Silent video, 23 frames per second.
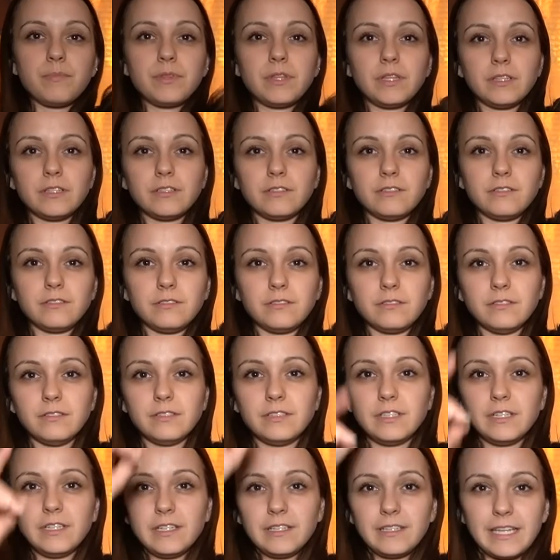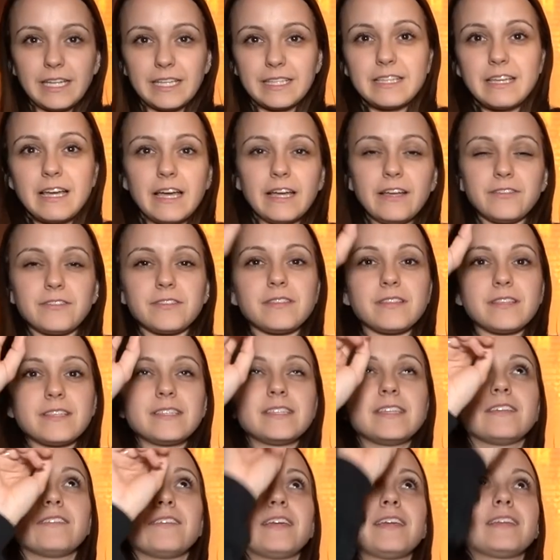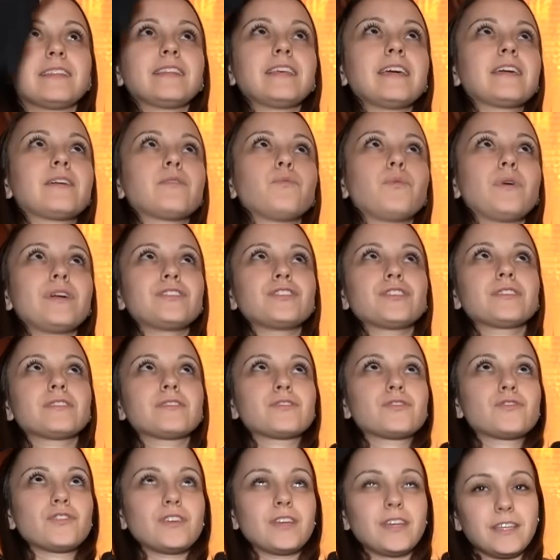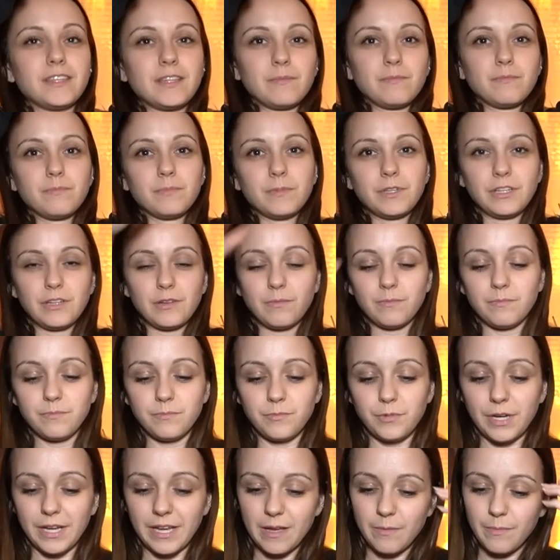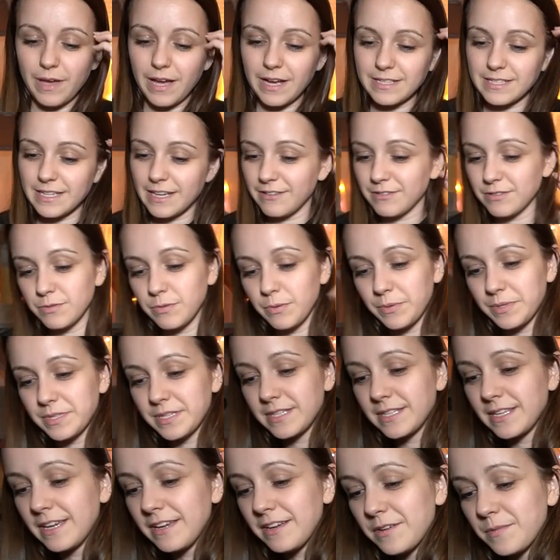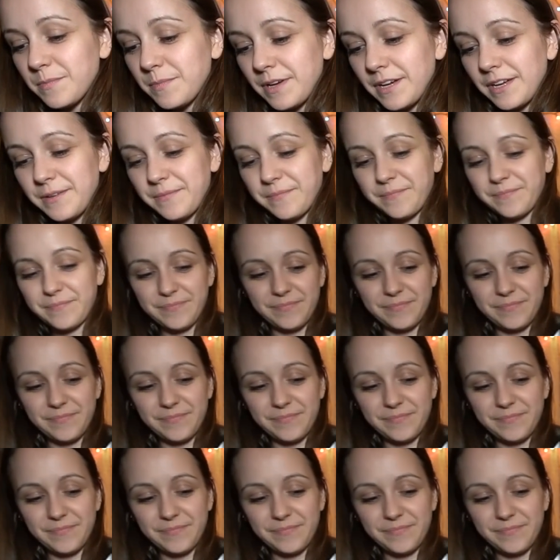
the little like tiles on the ceiling and like wedging the string and then, you know, bringing it back down so it would stick. But